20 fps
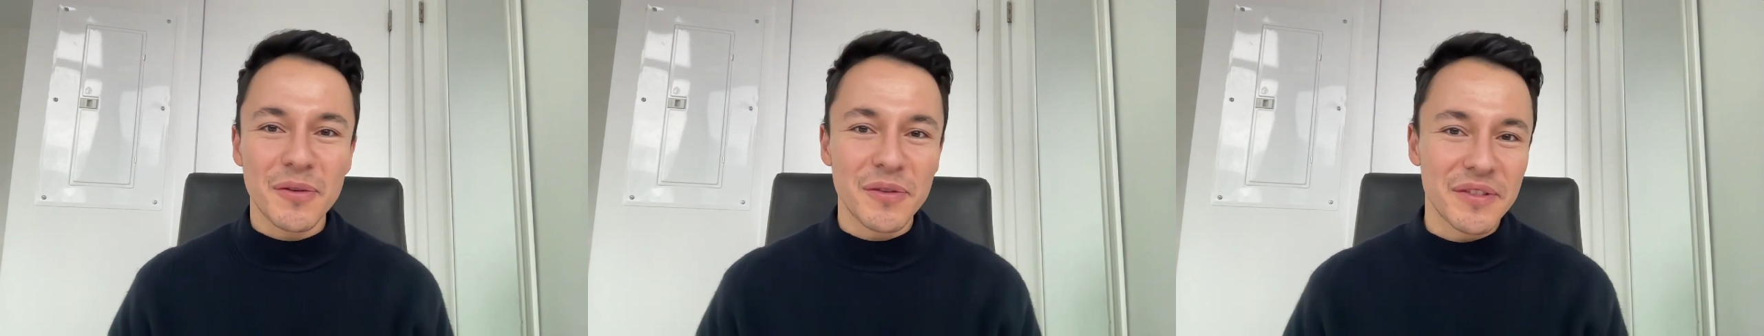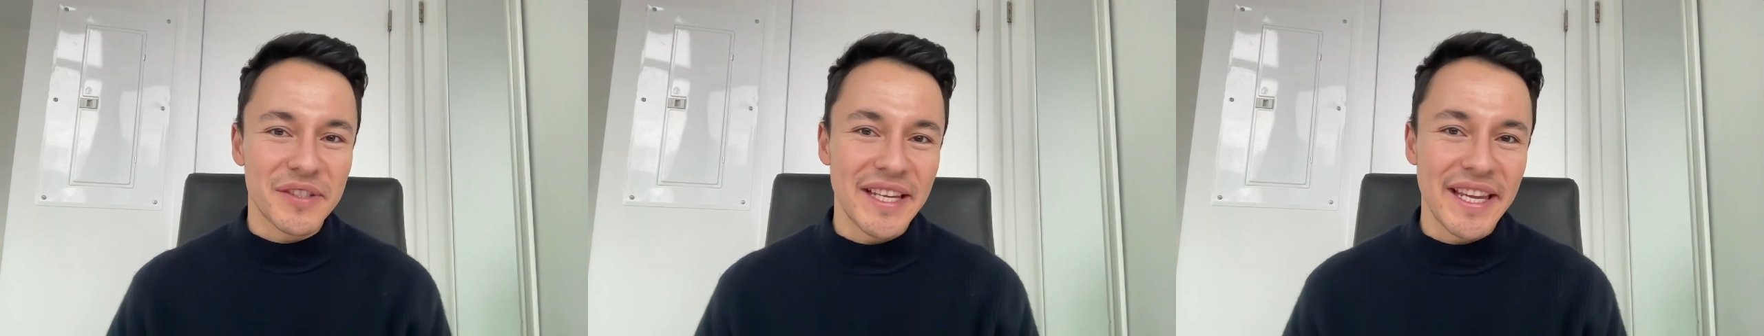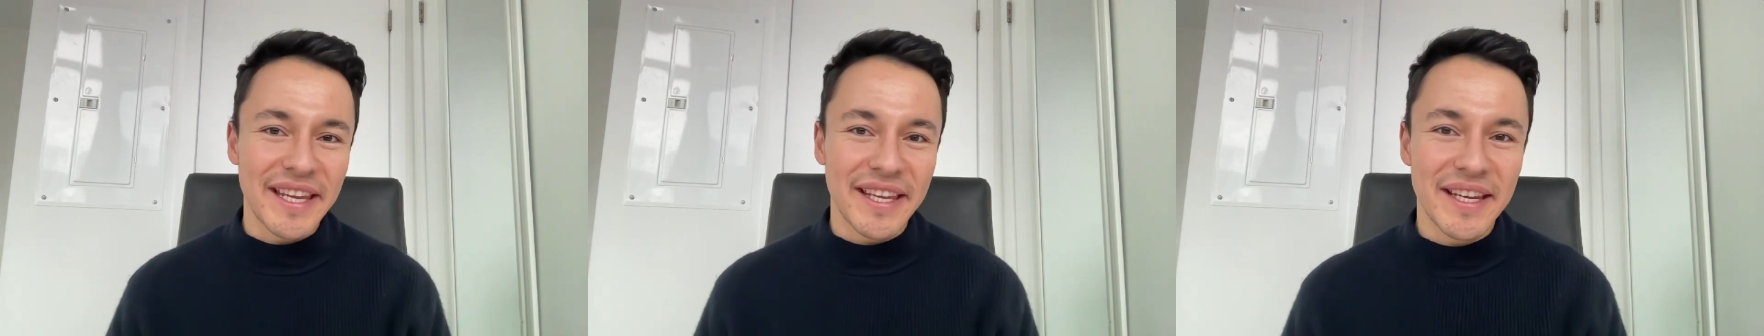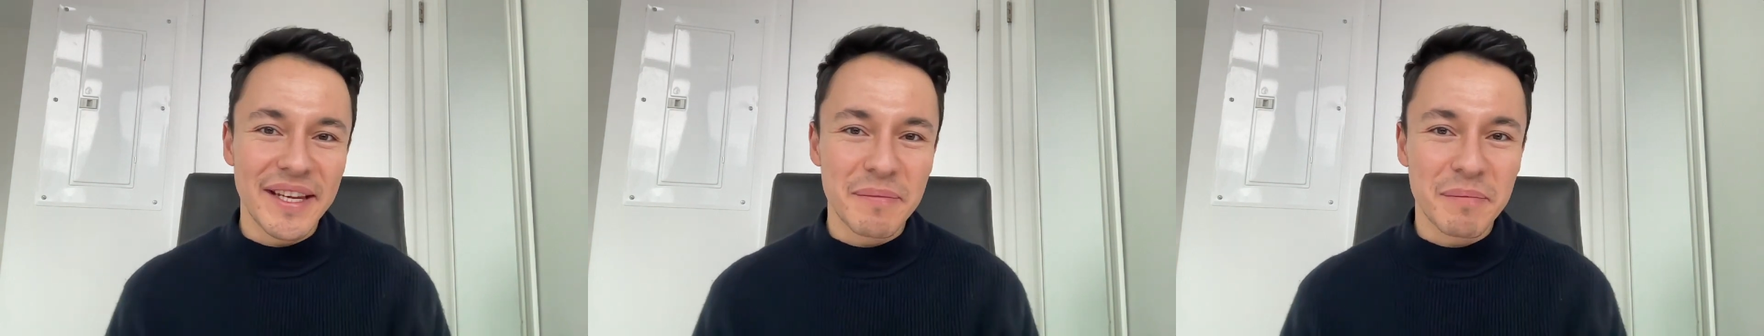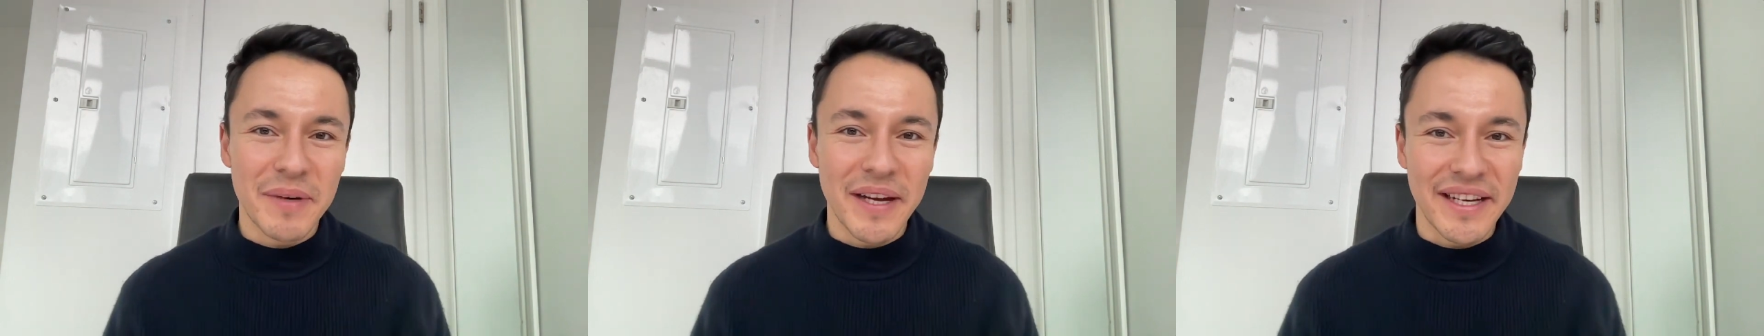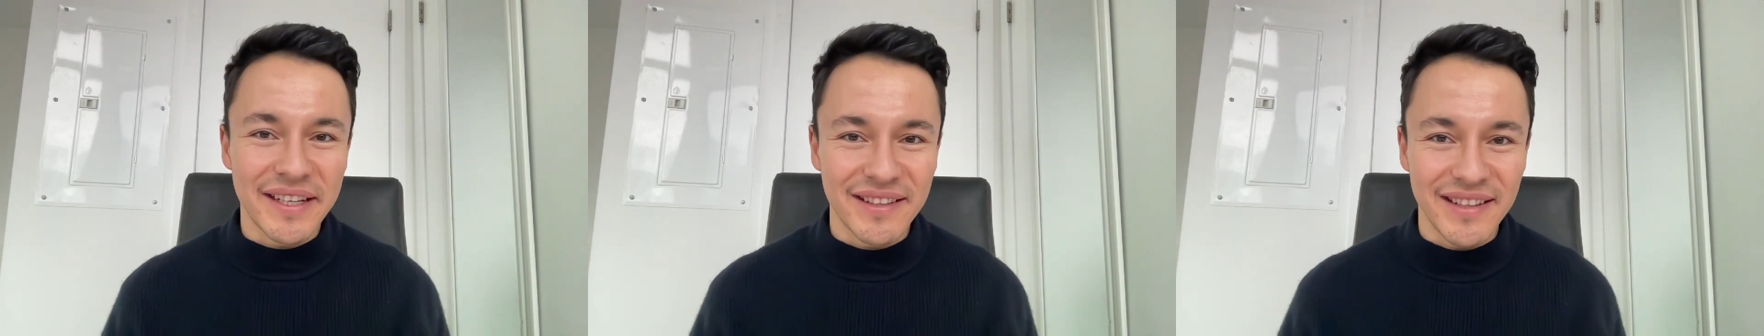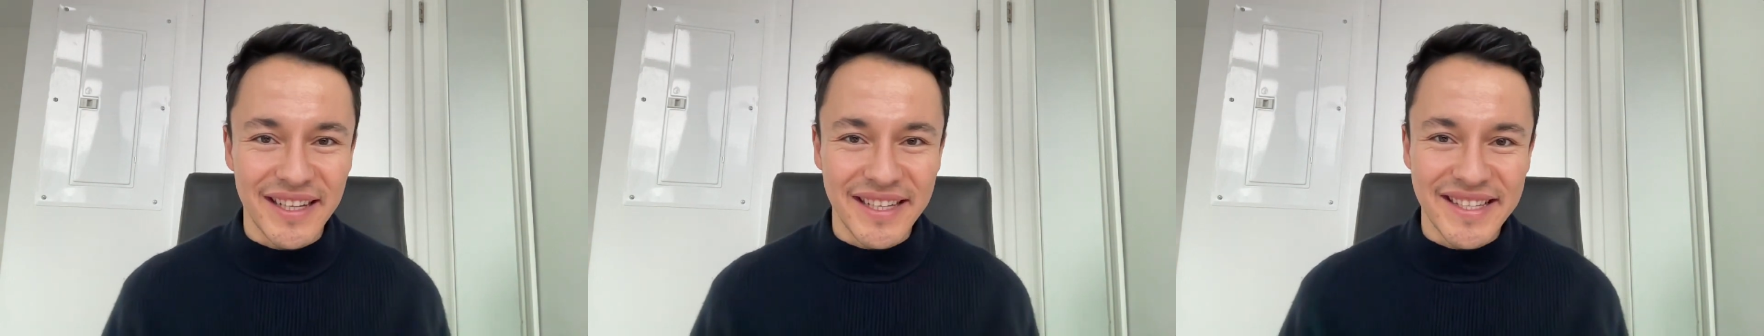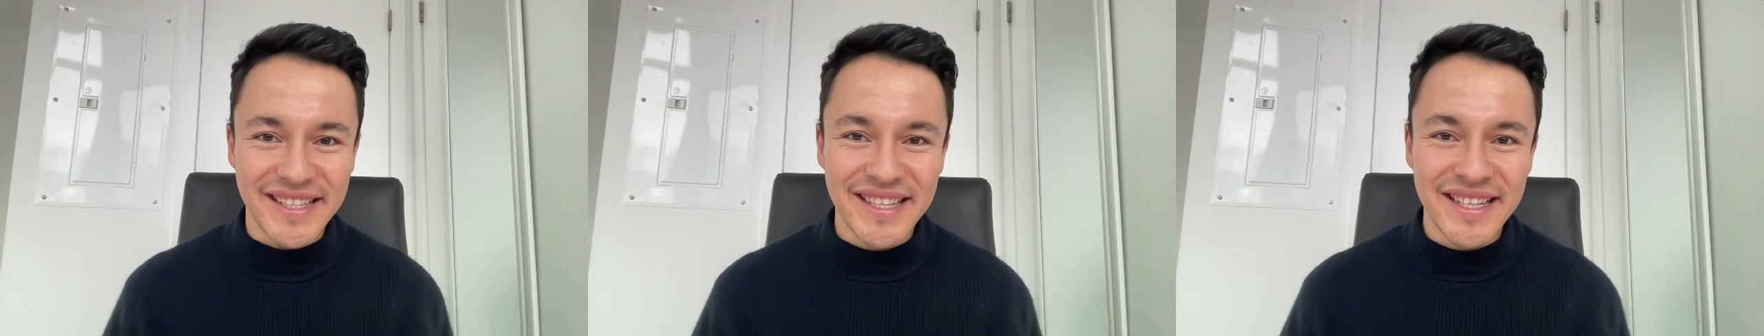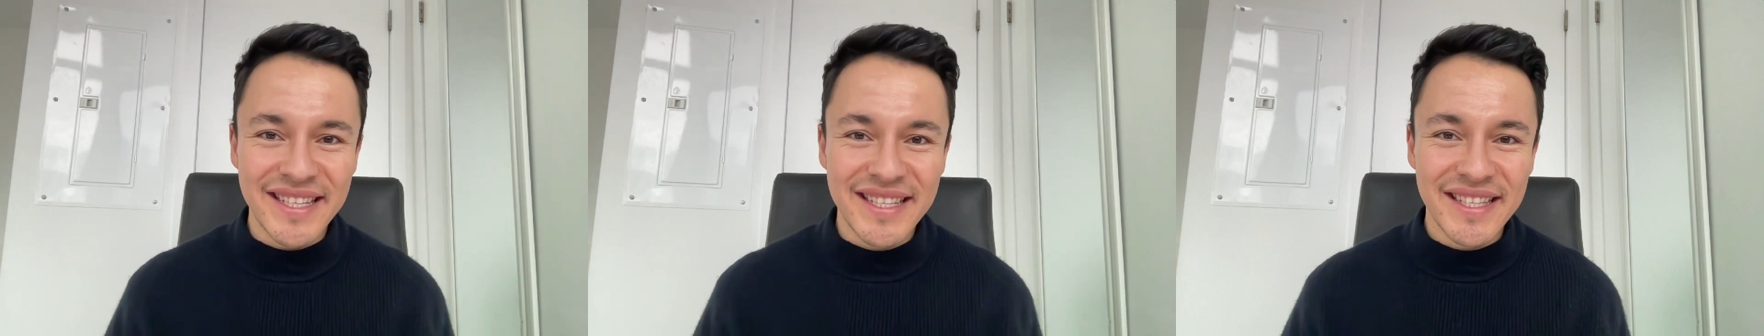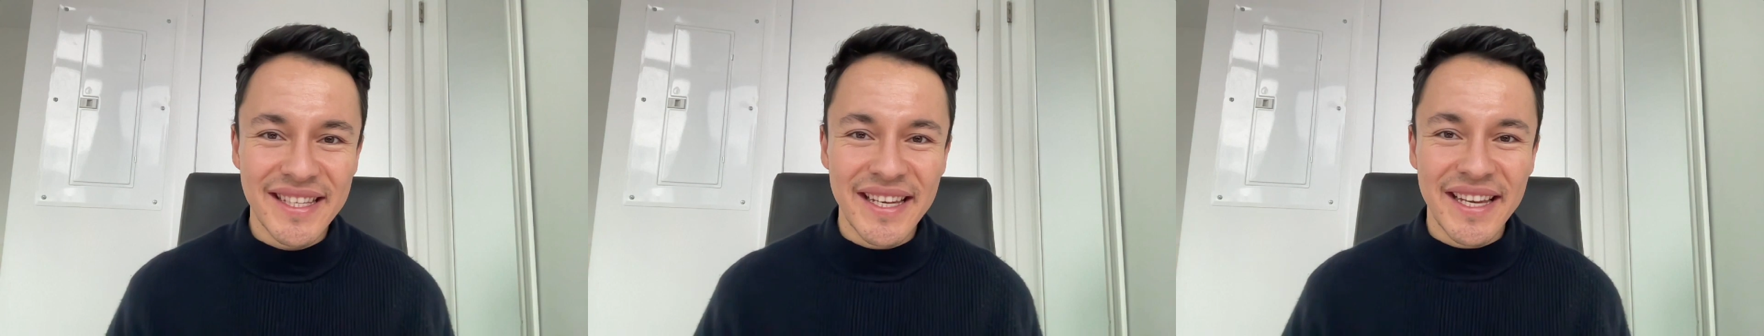take in my
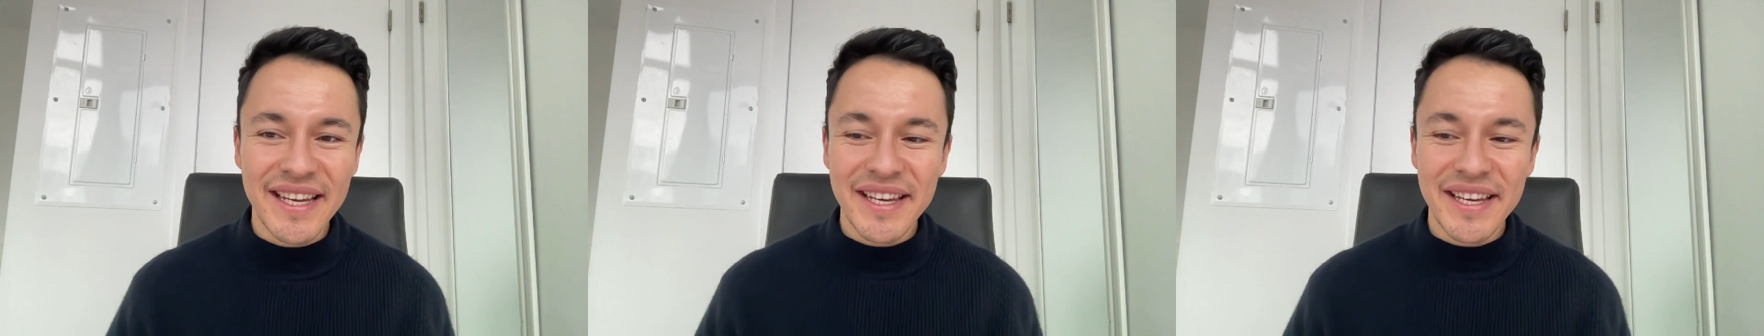classes,